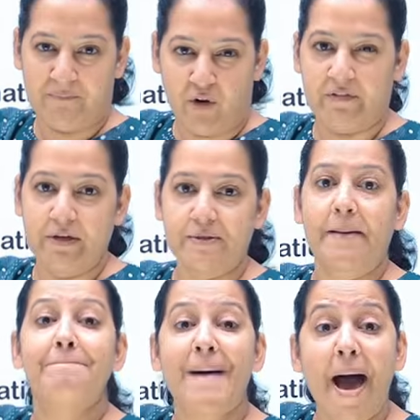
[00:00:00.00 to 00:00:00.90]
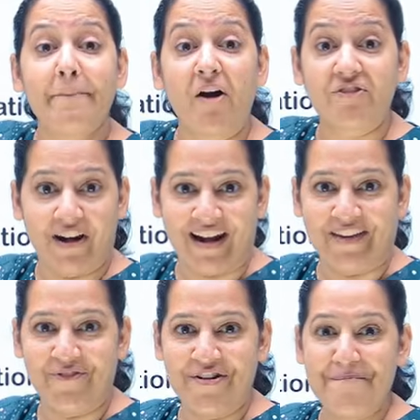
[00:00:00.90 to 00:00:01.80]
whatever you say, PAM after life,
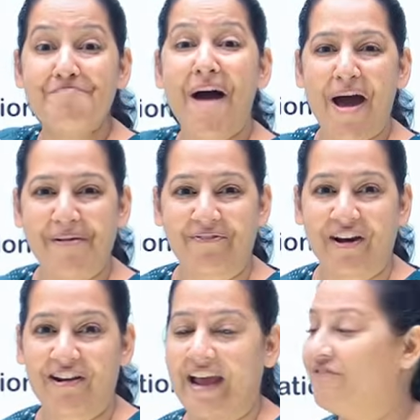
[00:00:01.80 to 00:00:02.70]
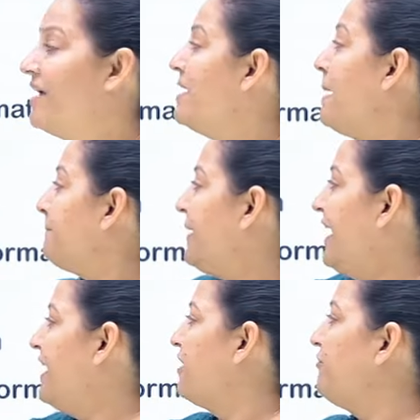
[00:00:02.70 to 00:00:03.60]
PAM after life.
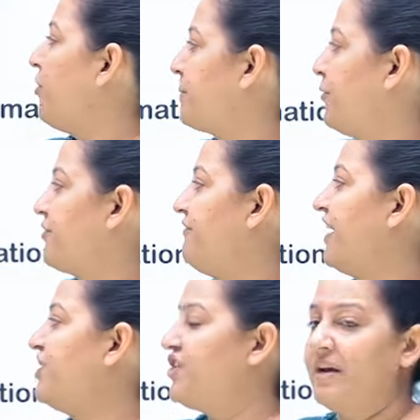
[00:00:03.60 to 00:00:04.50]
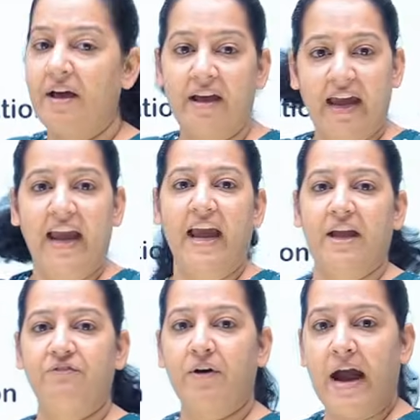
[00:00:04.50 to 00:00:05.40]
P for putrefaction,
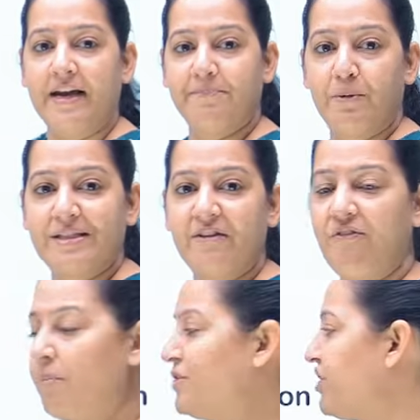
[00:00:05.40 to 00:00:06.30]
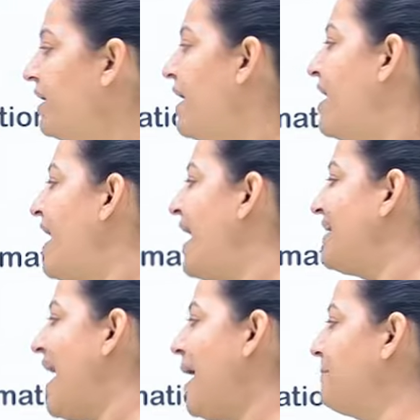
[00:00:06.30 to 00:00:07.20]
A for adipocere formation, and
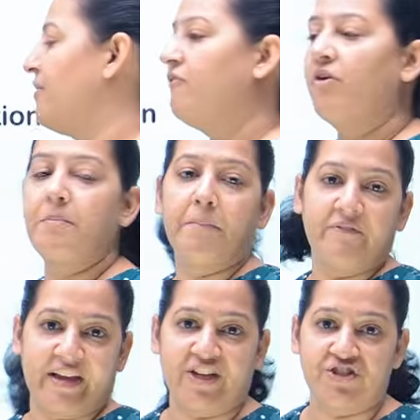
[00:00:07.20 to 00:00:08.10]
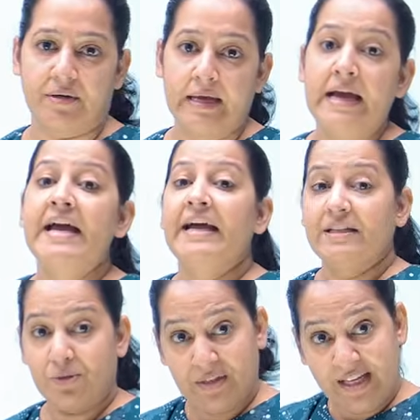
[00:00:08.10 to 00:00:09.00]
M for mummification.
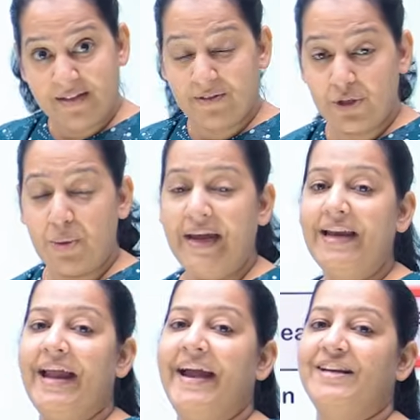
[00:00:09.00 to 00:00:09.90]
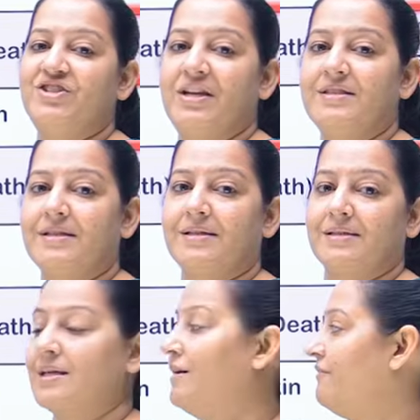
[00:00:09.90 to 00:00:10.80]
So these are the 3 late
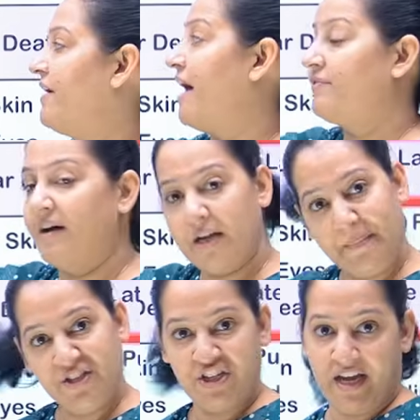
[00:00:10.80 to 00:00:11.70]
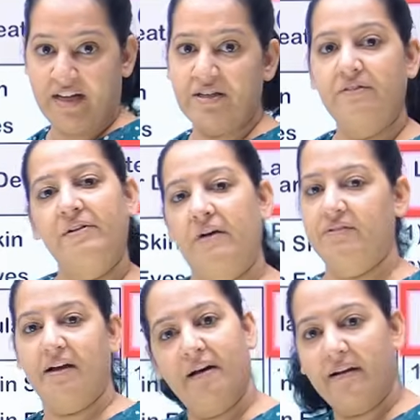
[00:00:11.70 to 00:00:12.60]
changes. We have done immediate, we have
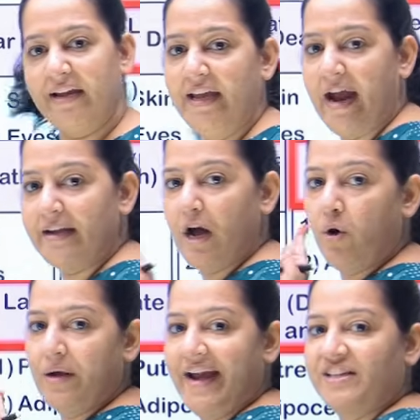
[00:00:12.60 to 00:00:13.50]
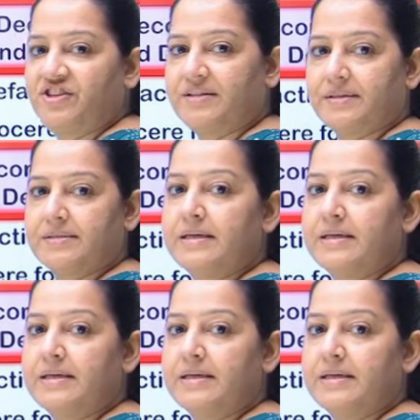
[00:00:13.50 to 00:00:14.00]
done early, and now late changes.